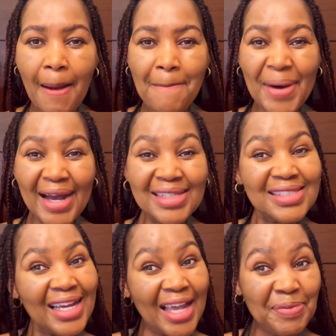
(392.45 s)
But
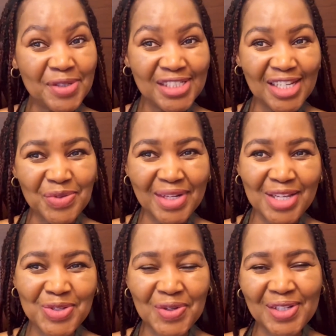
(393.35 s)
I appreciate what I
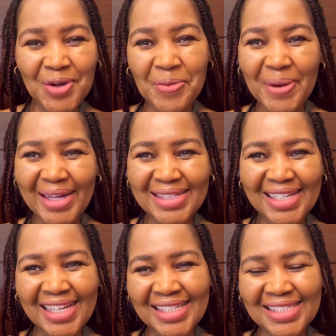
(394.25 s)
saw in Oman,
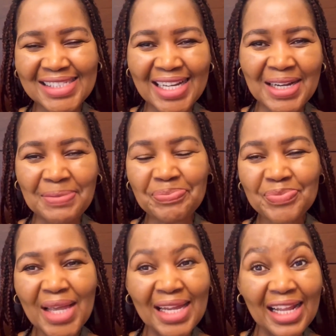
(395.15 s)
and
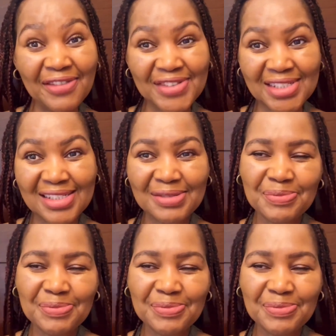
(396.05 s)
I love it.